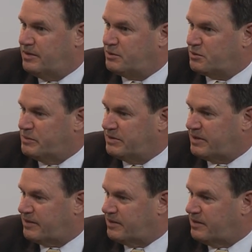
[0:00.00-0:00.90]

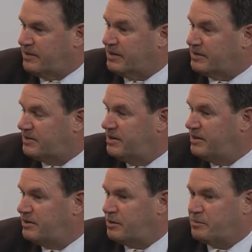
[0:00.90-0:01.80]
instruments at the uh,
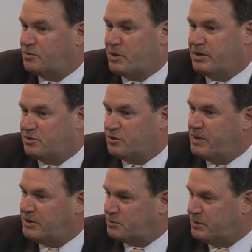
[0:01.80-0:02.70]
scene to trace your
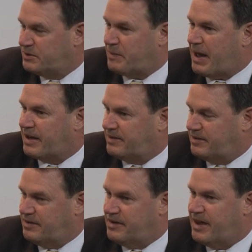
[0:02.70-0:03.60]
measurements back
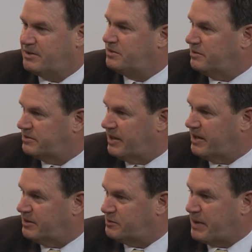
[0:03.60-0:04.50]
to national standards,